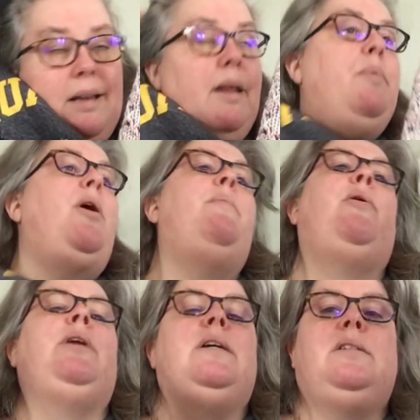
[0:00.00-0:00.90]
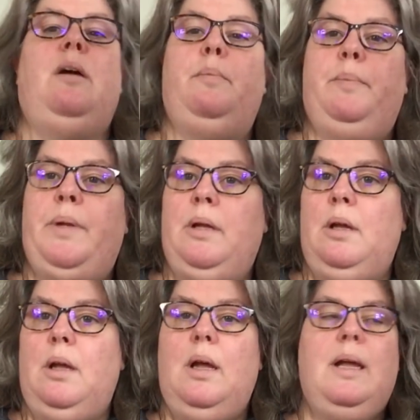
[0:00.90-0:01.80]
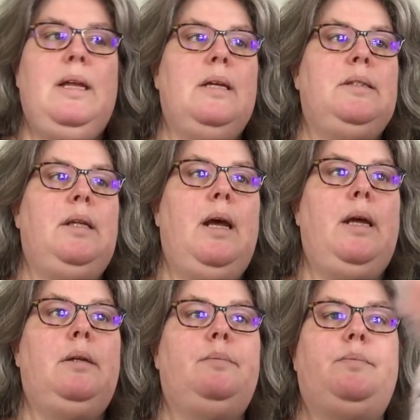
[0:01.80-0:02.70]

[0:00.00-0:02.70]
put a podcast up yesterday,